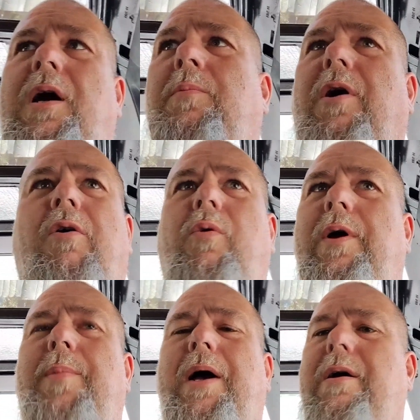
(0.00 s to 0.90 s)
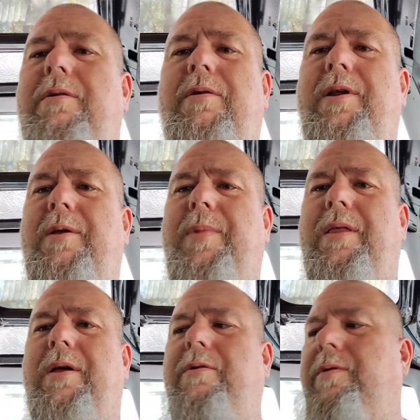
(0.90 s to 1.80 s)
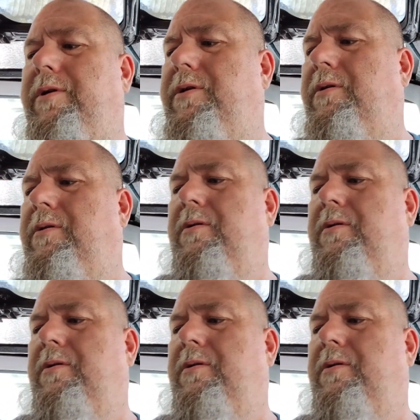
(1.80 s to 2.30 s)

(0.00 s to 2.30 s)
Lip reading: I'm all the way back under, it didn't make that noise.